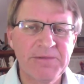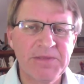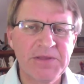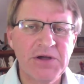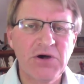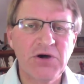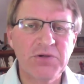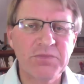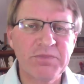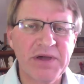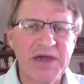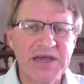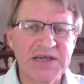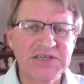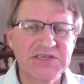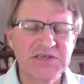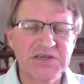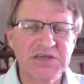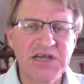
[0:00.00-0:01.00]
Hot
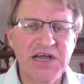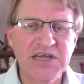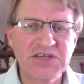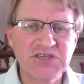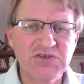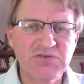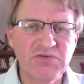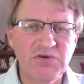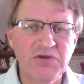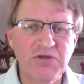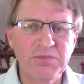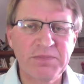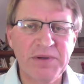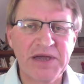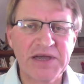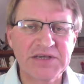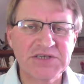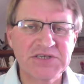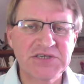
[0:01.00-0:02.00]
packs, castor oil
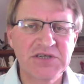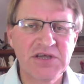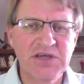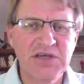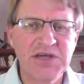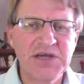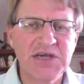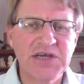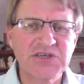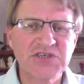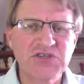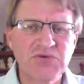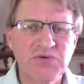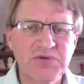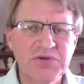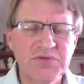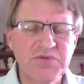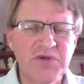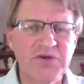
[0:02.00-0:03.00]
packs, uh,
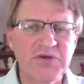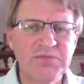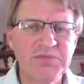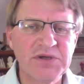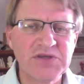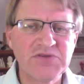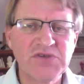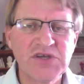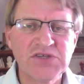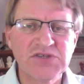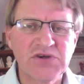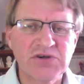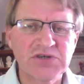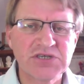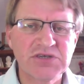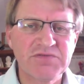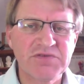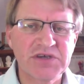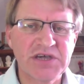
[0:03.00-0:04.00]
sauna therapy,
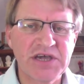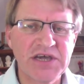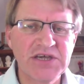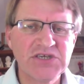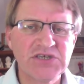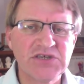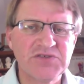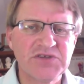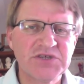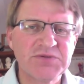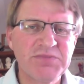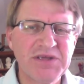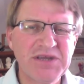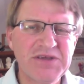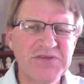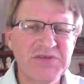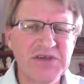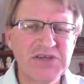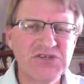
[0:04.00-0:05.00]
detoxification. There's
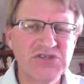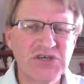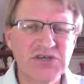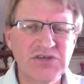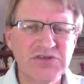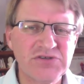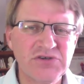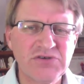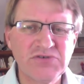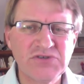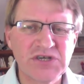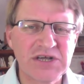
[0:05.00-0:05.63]
many things you can do to